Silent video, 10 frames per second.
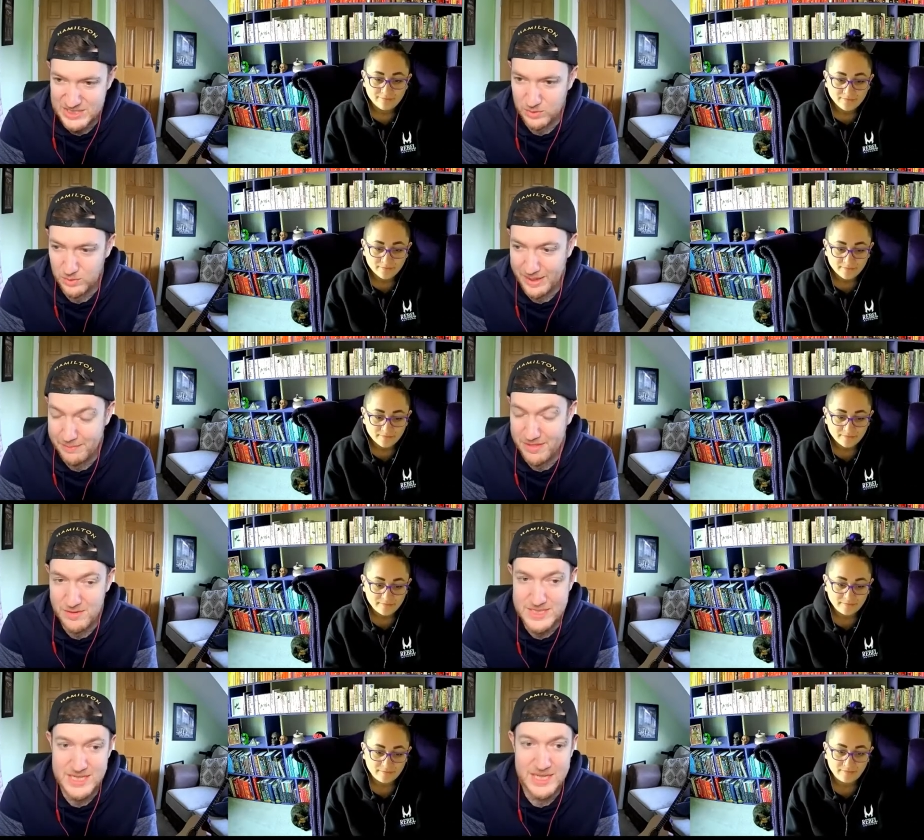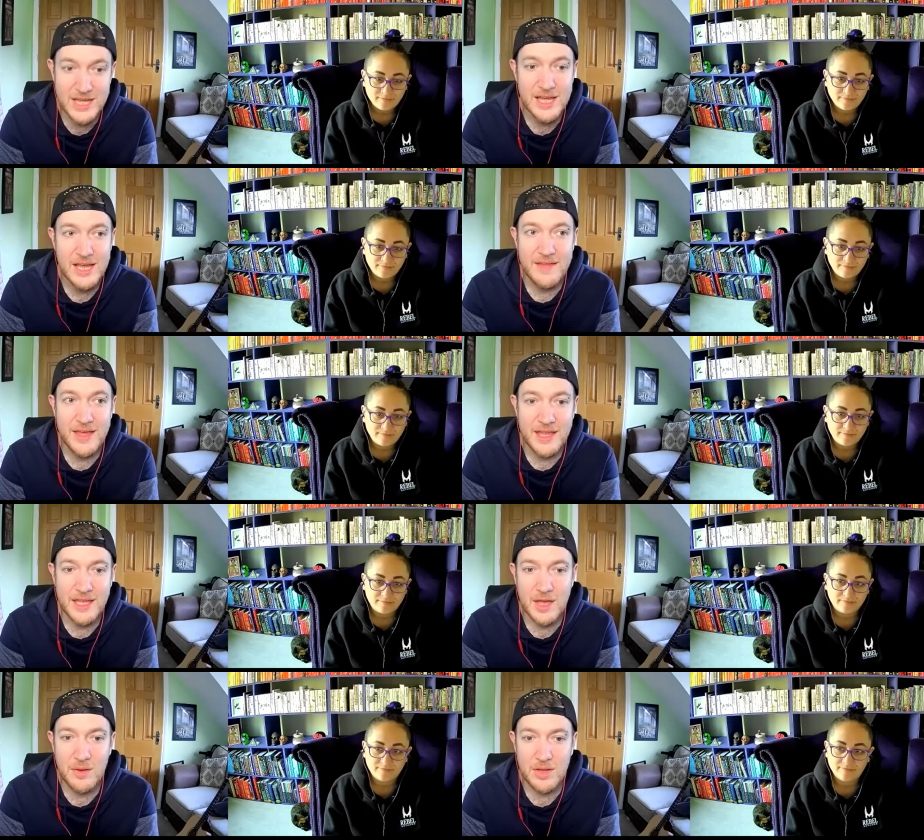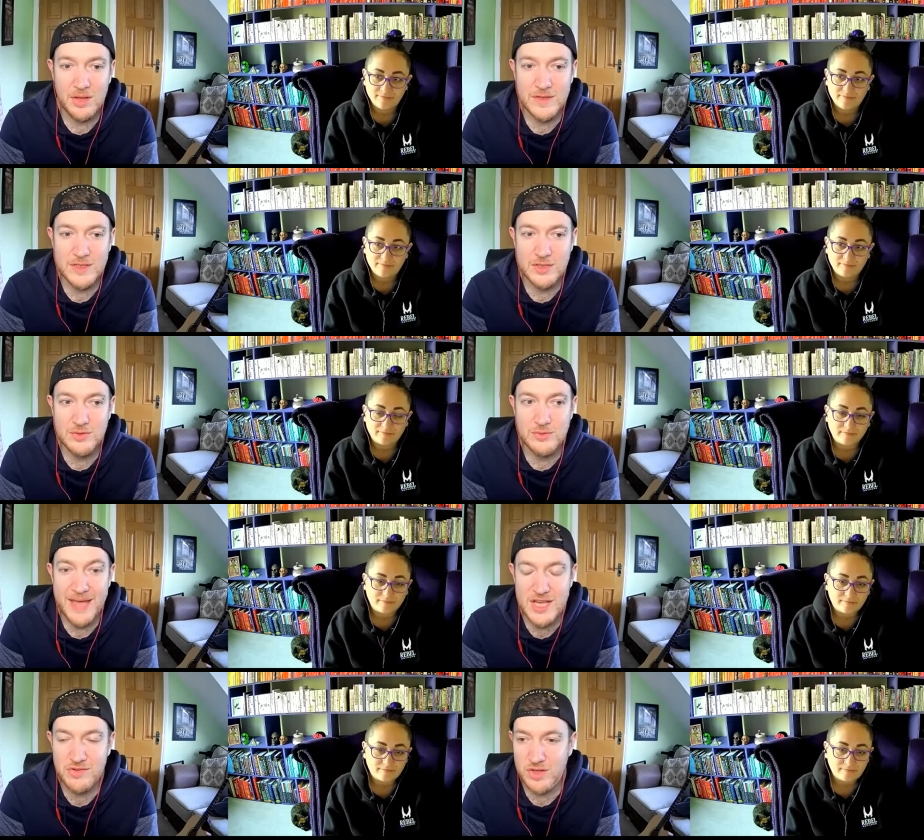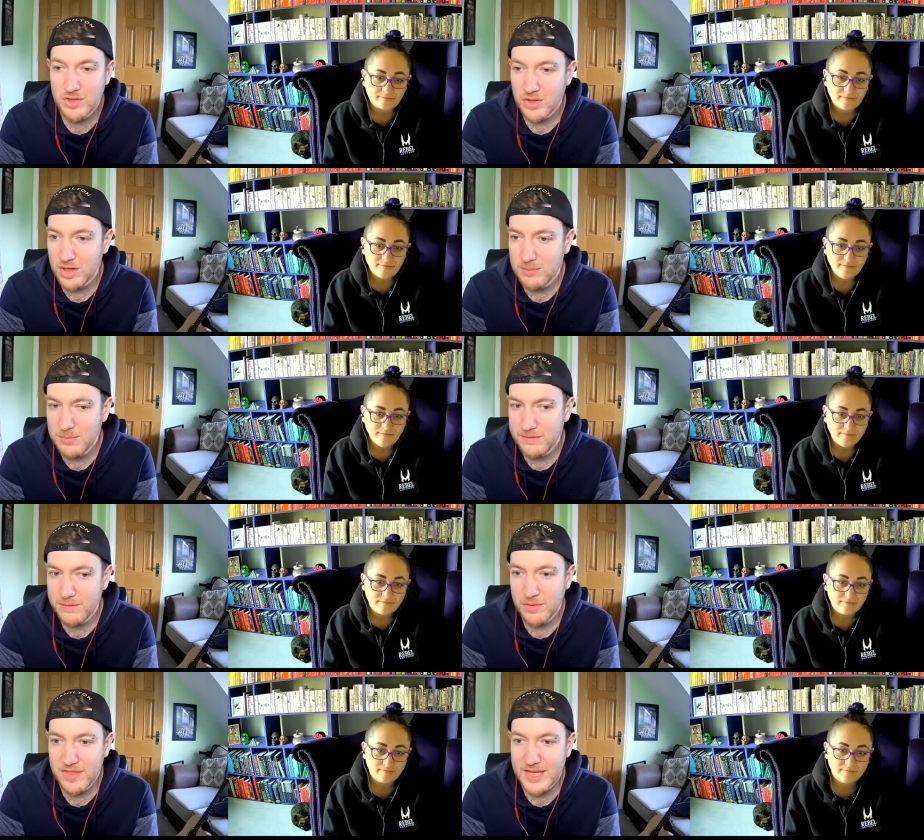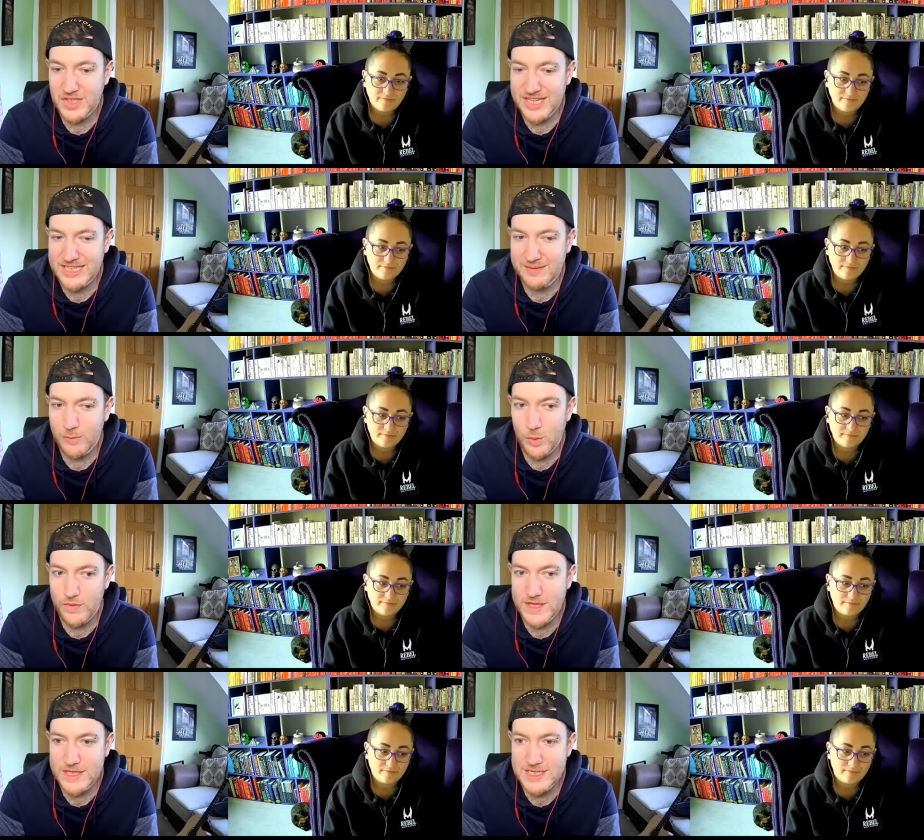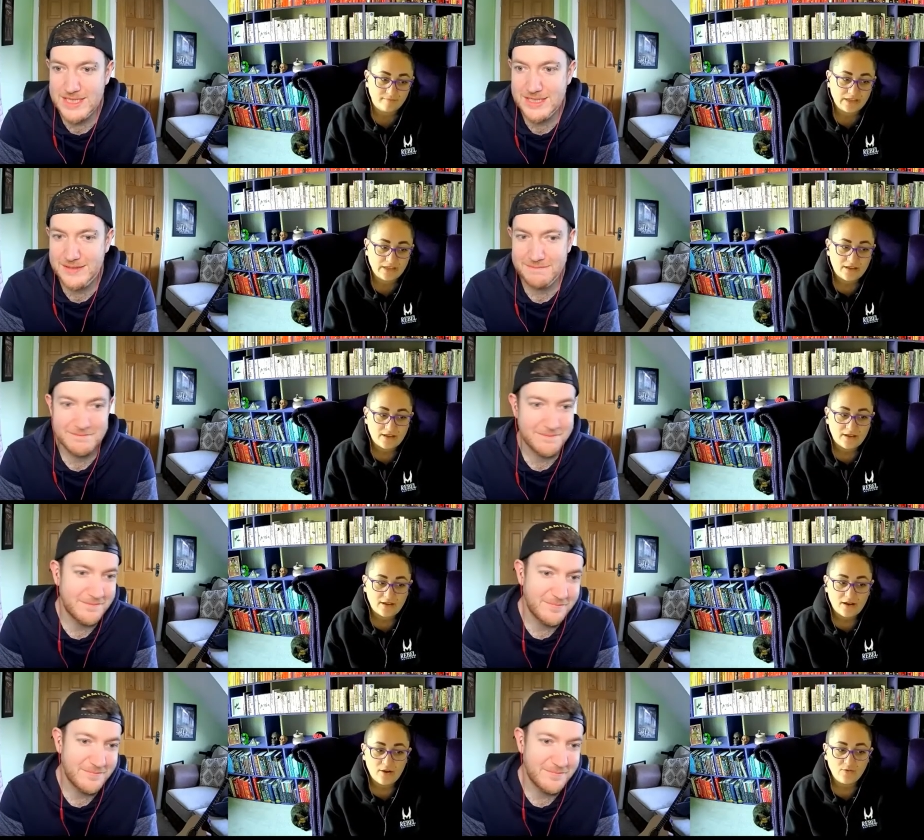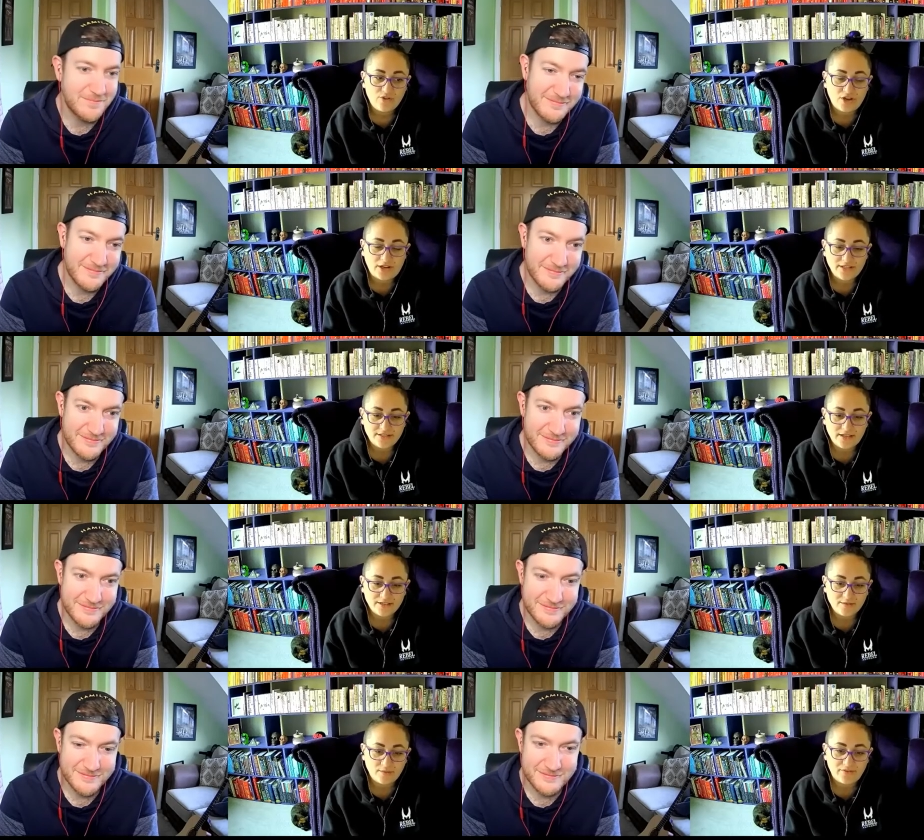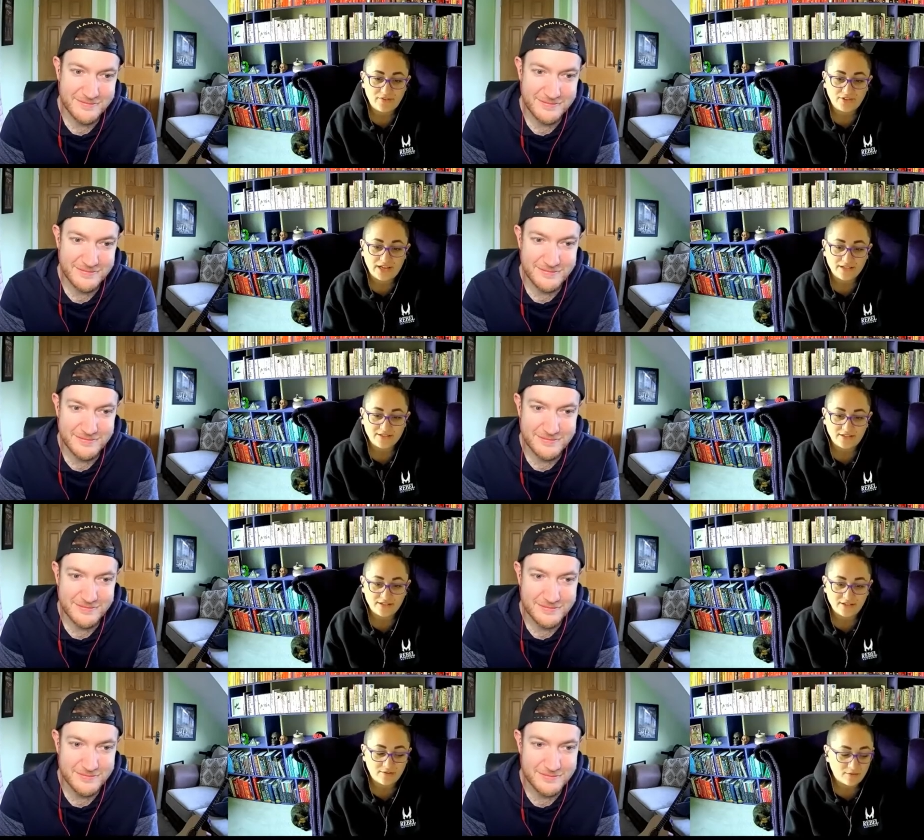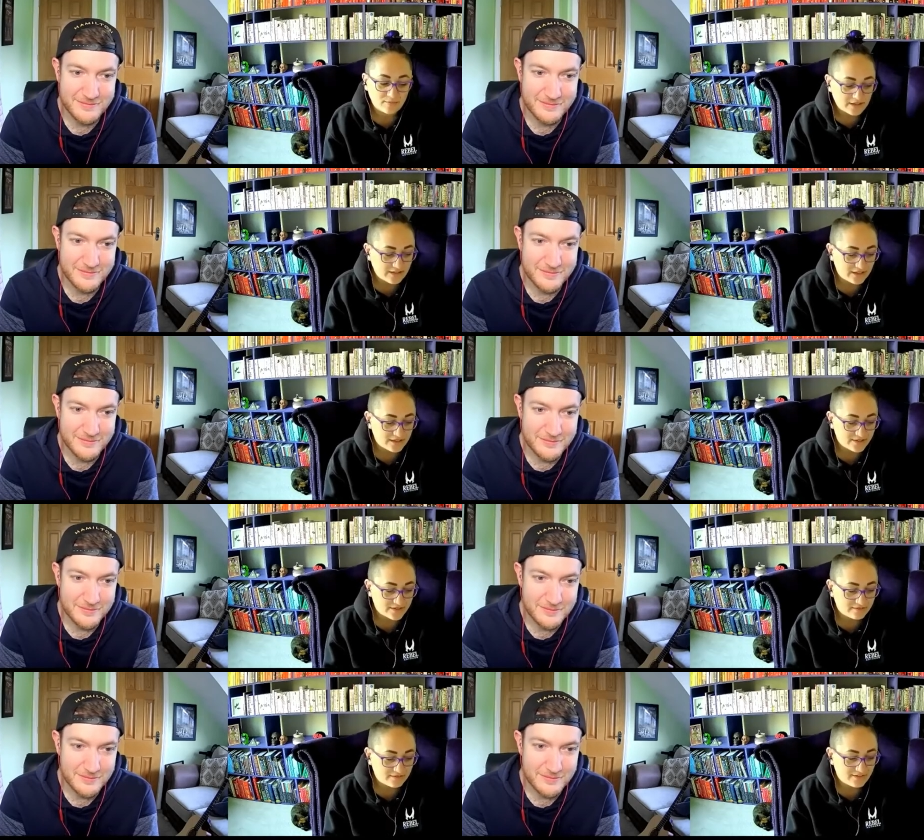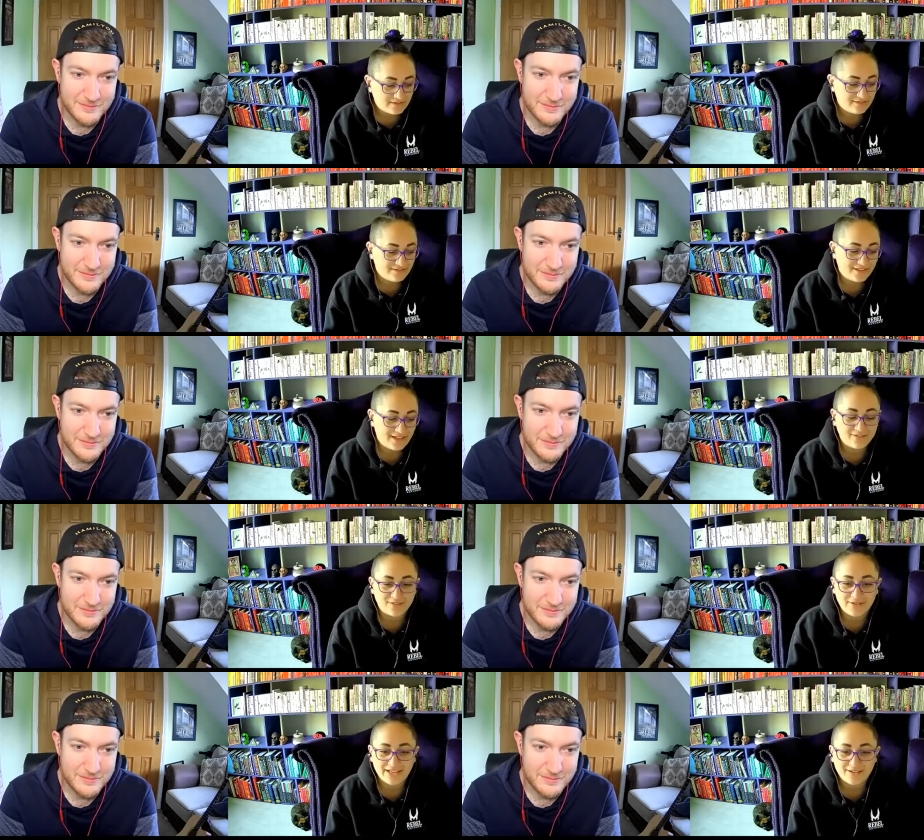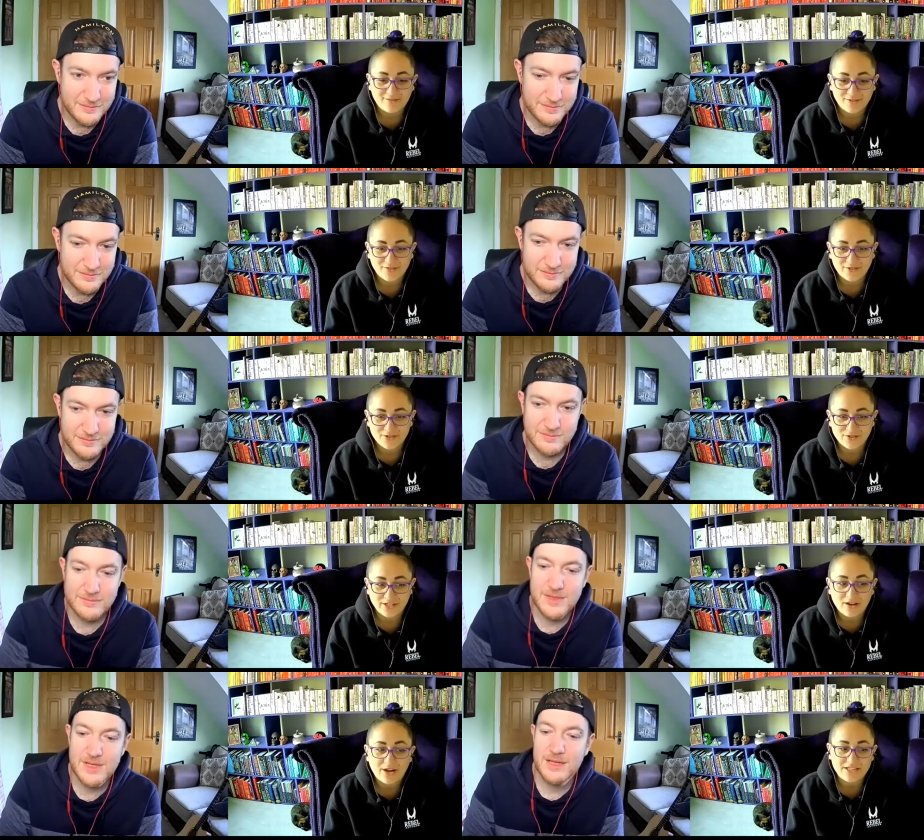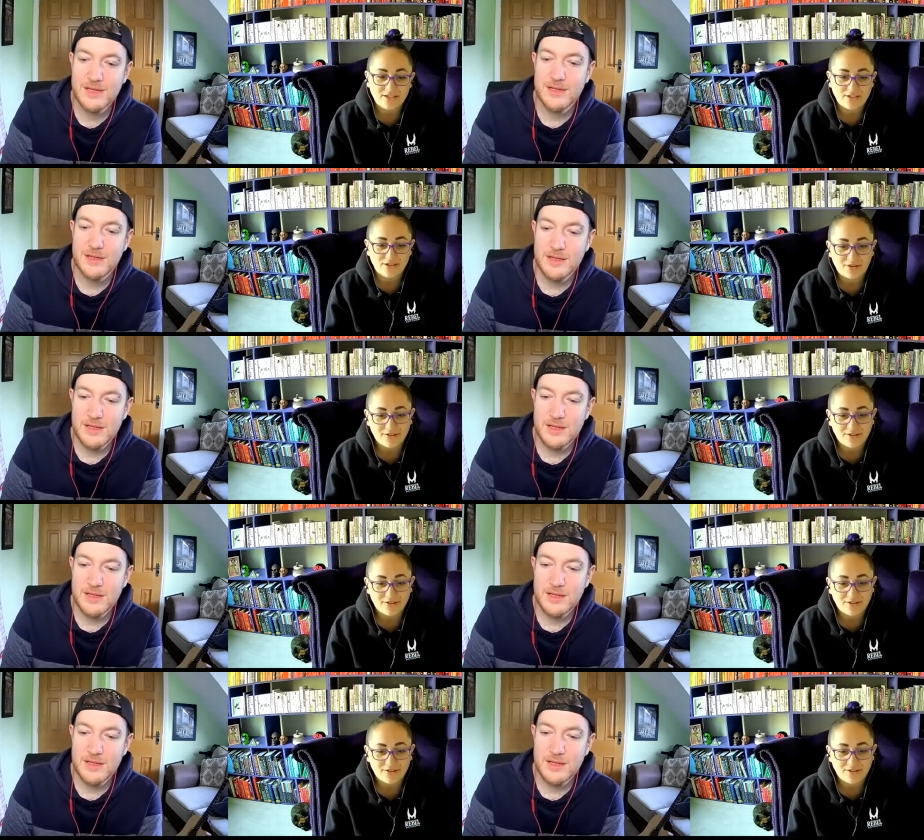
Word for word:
Speaker 1: to all episodes, then go on over to patreon.com forward slash next level authors.
Speaker 2: Oh shite! Guess what we've got next, and I don't know what my thing is. Thing of the week. What have you enjoyed? Actually, I do know what I've